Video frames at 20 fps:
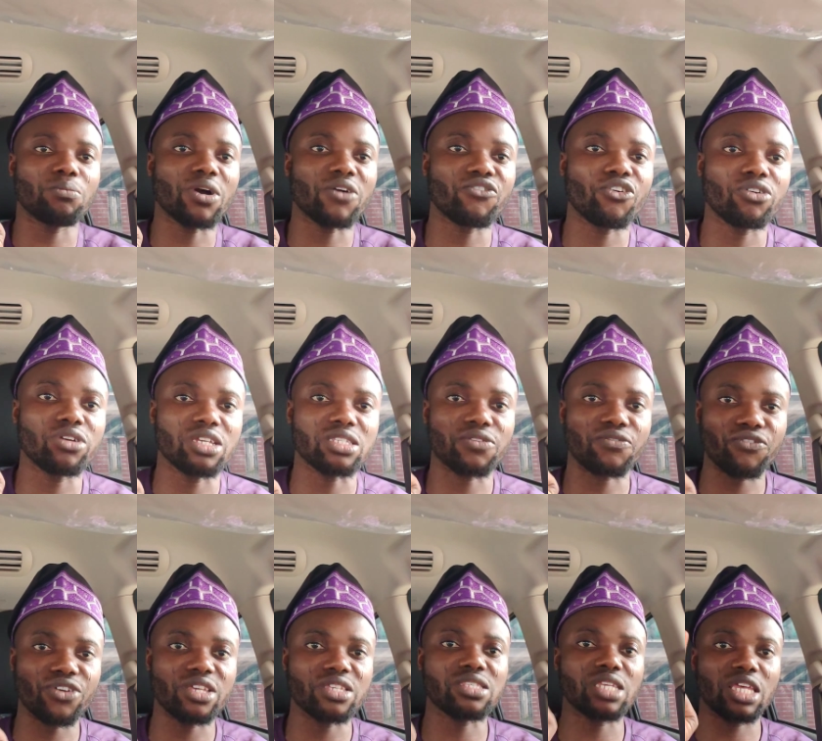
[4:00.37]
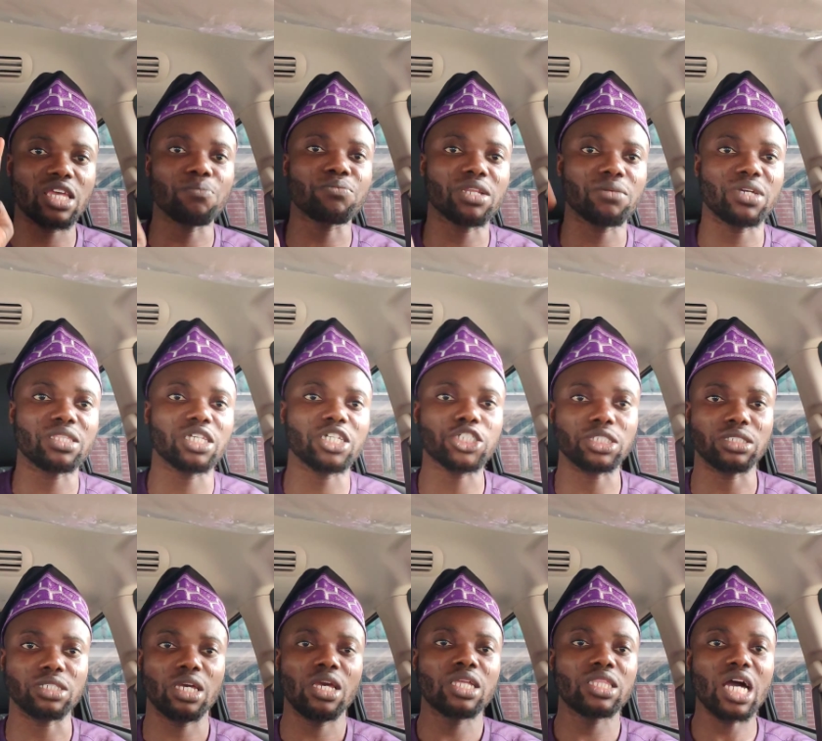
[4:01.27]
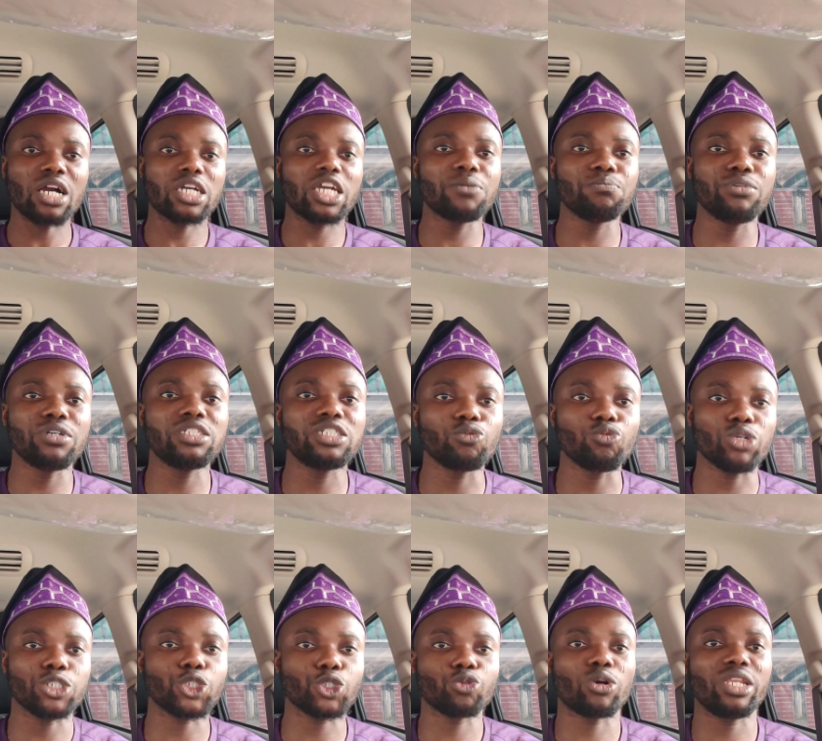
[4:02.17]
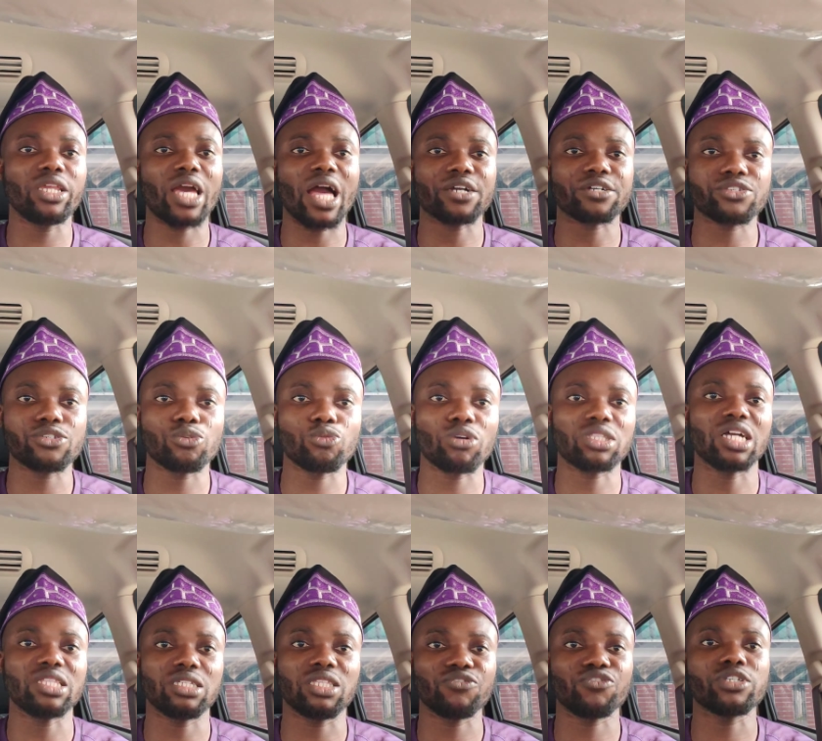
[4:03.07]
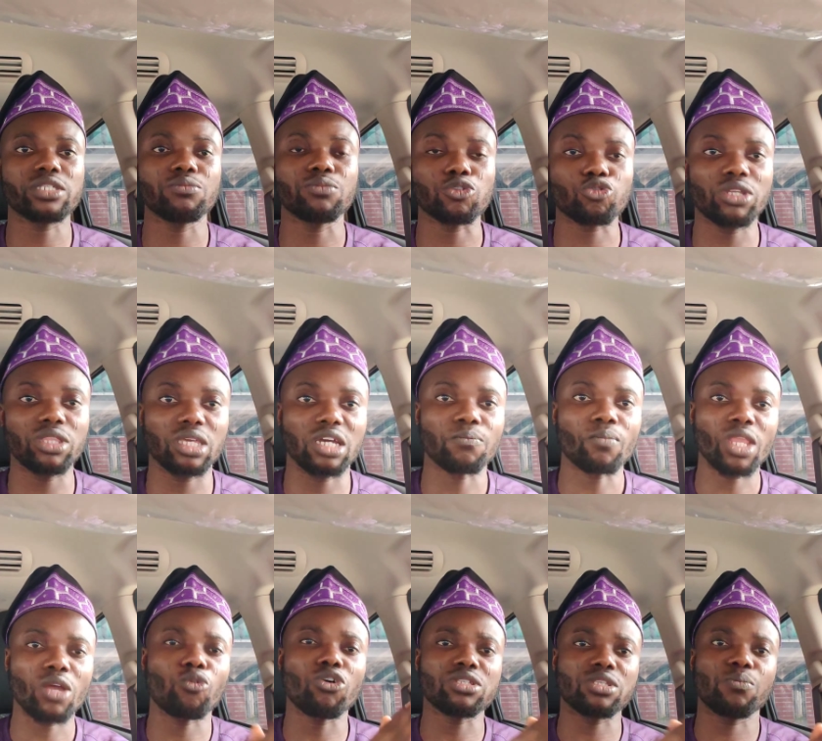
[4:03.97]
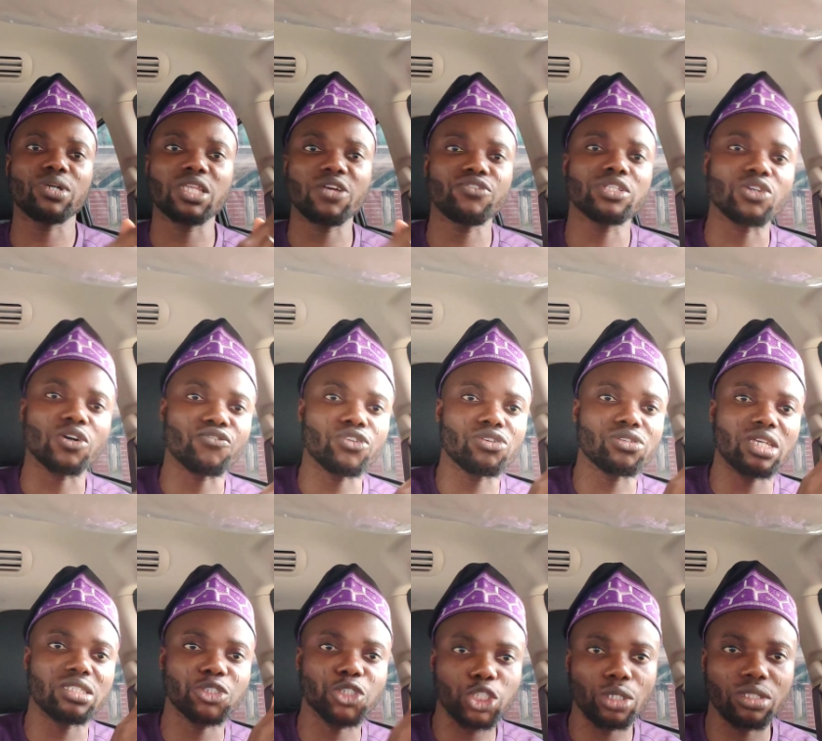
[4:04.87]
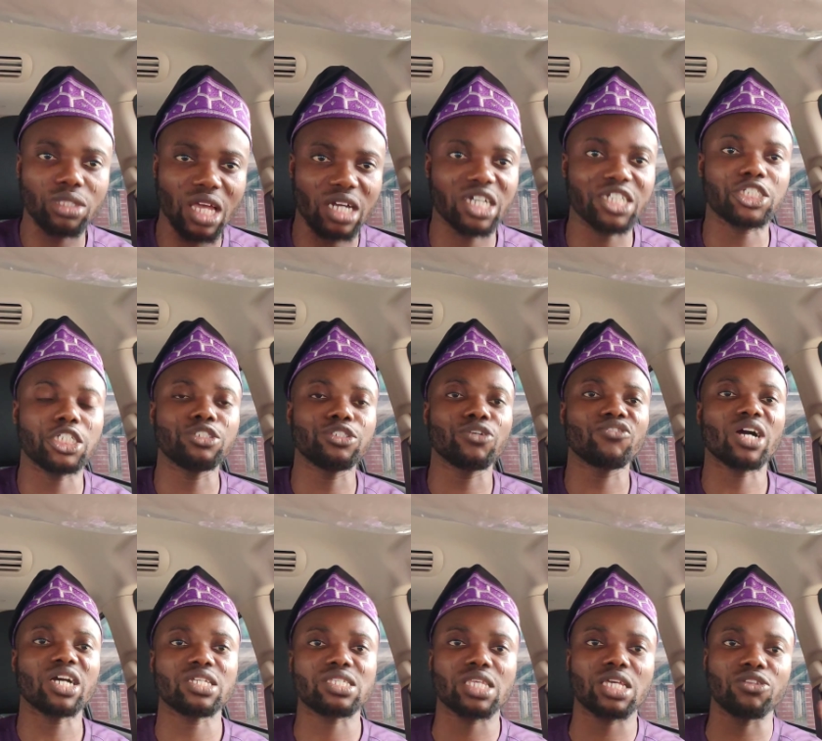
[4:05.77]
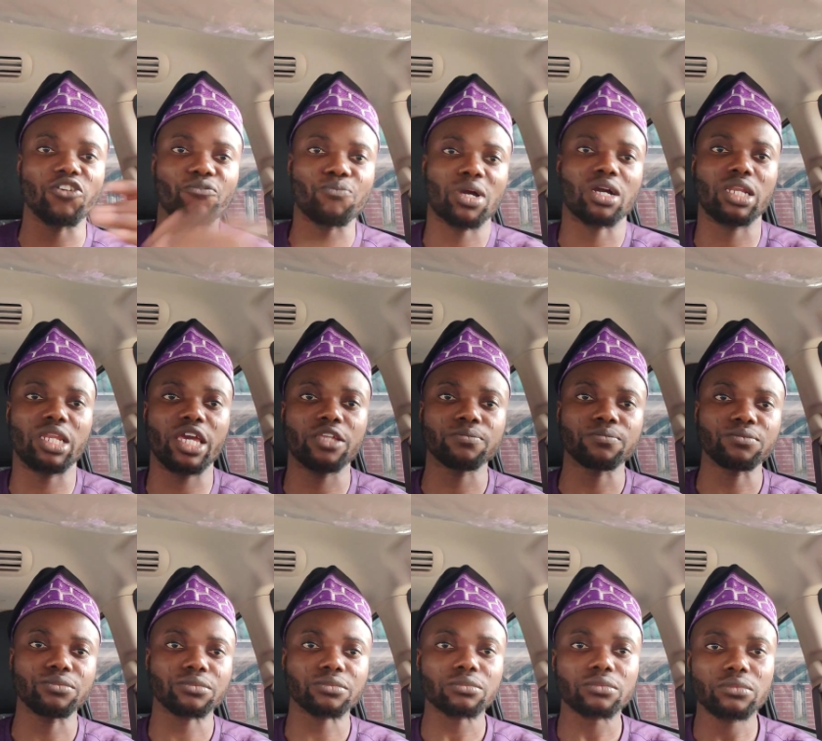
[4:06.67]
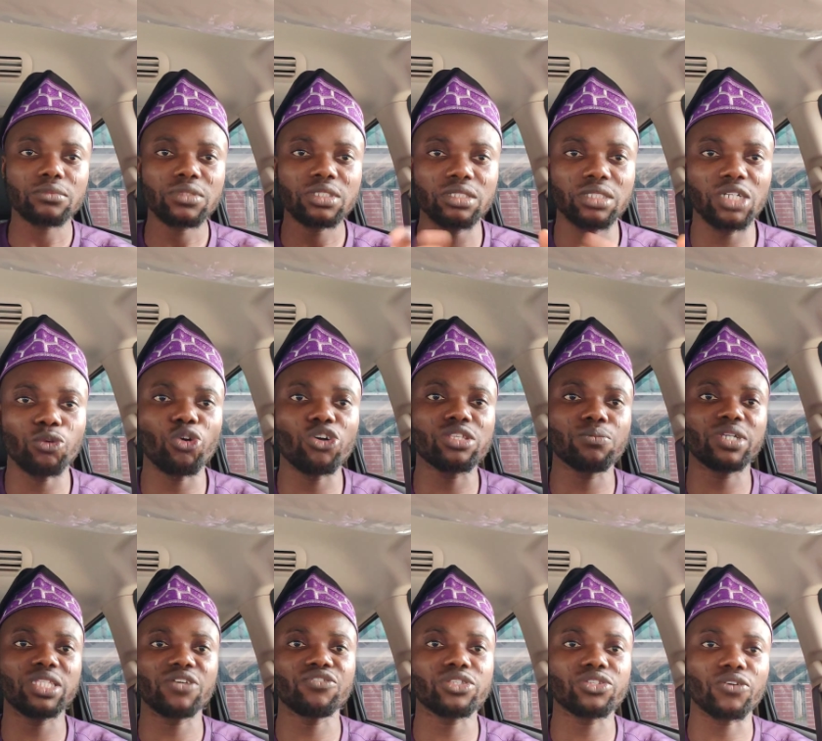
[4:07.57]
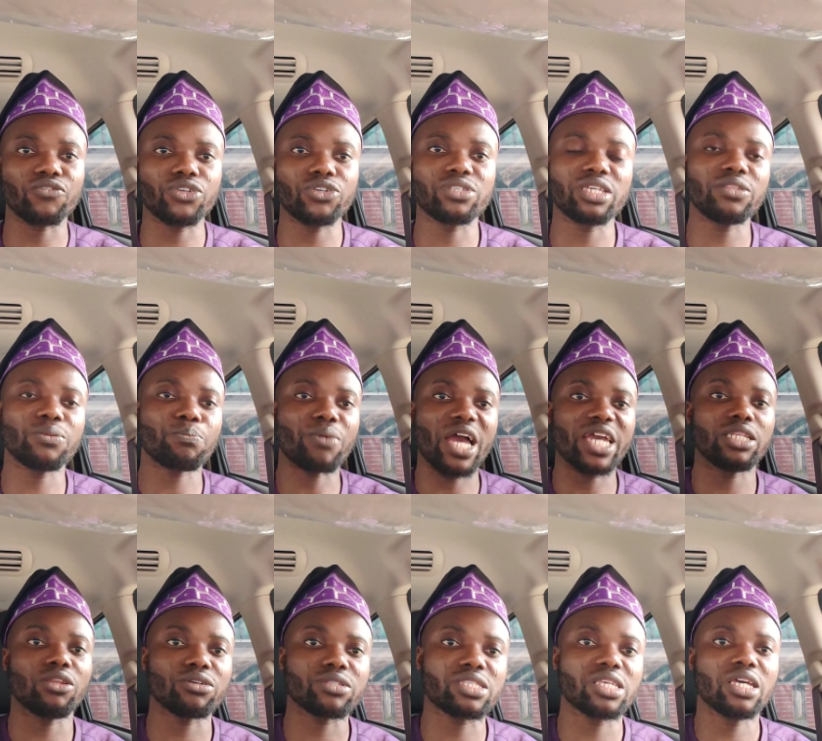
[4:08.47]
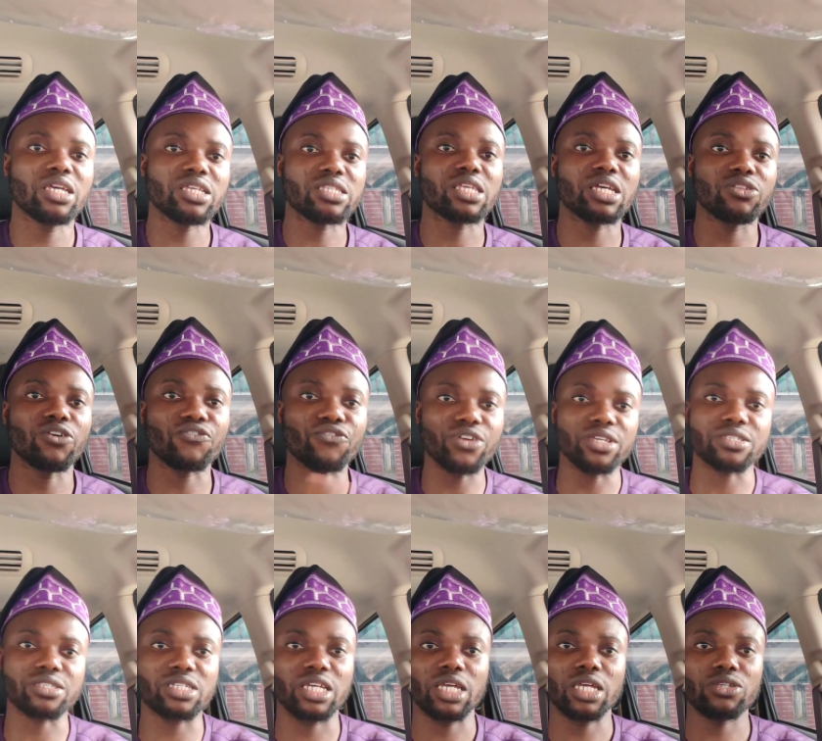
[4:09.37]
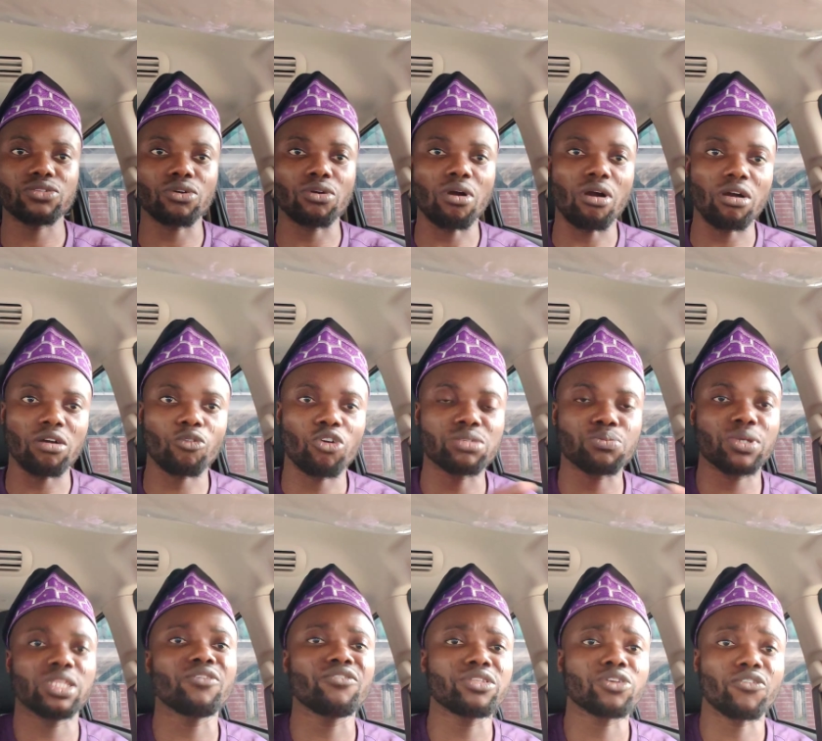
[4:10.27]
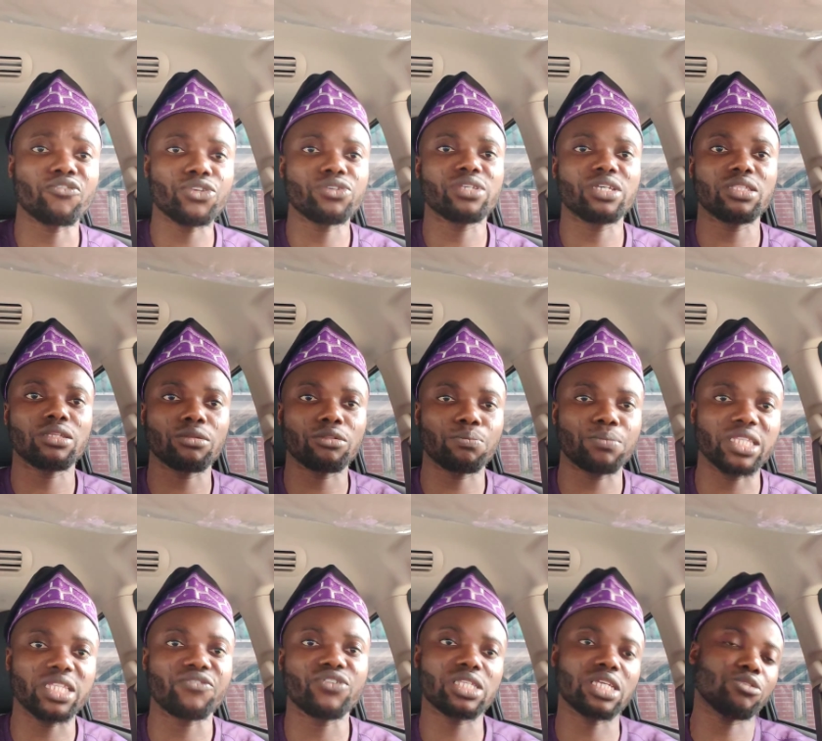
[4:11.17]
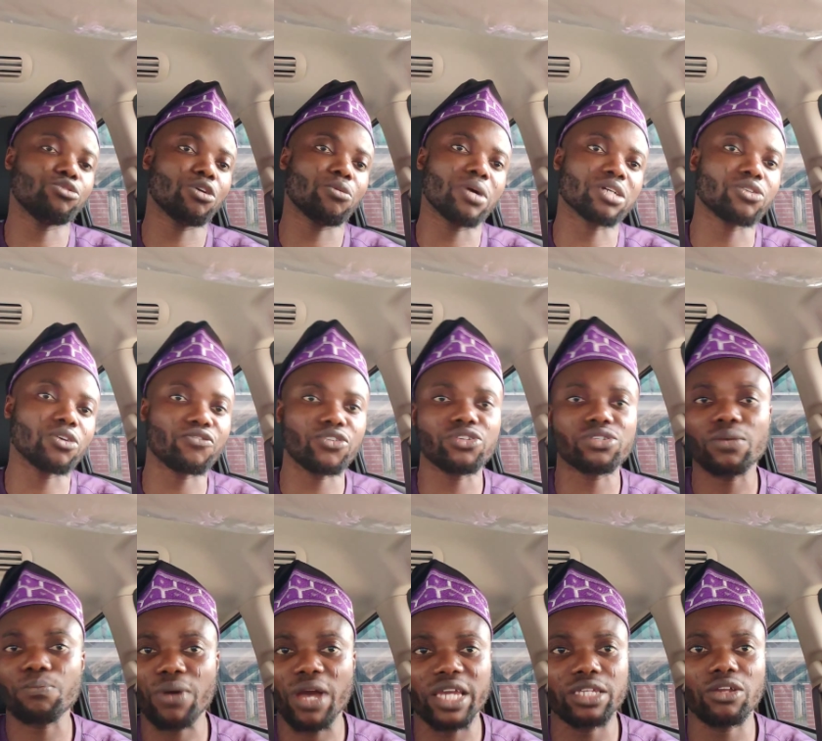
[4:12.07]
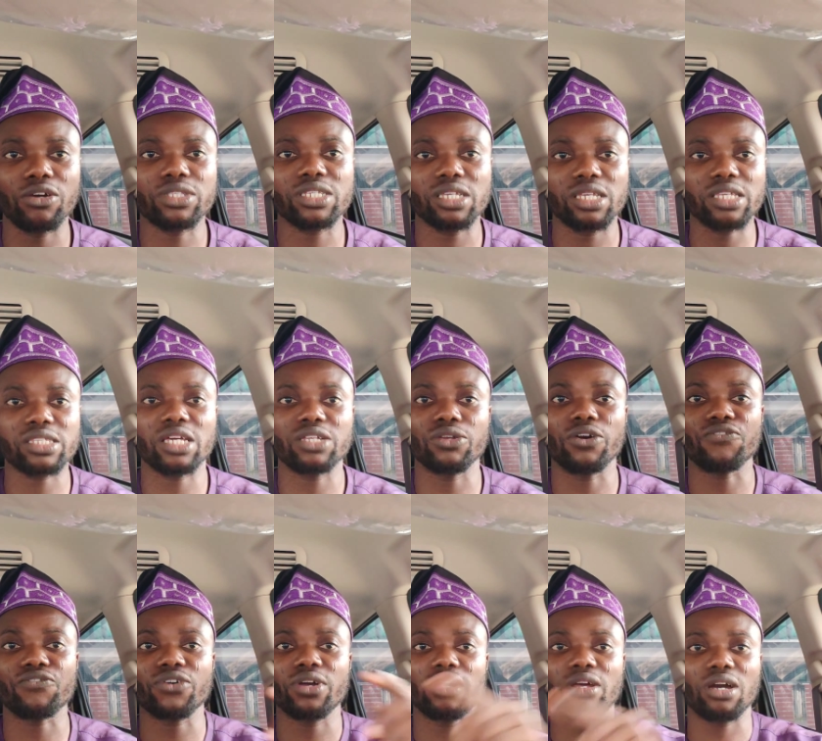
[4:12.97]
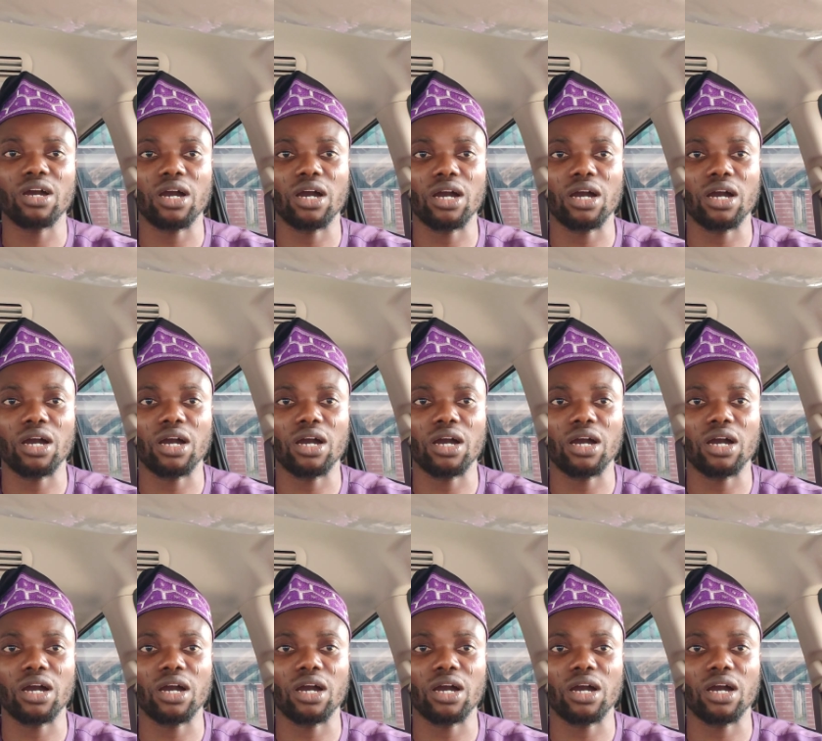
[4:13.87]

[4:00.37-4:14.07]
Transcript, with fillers: And number four is phased implementation. Now, Cambridge will surely ask you what are the differences between them. What's the benefit of using direct changeover instead of parallel? Then what's the benefit of using pilot instead of fist? So uh, what's benefit of using benefit and drawbacks of using pilot instead of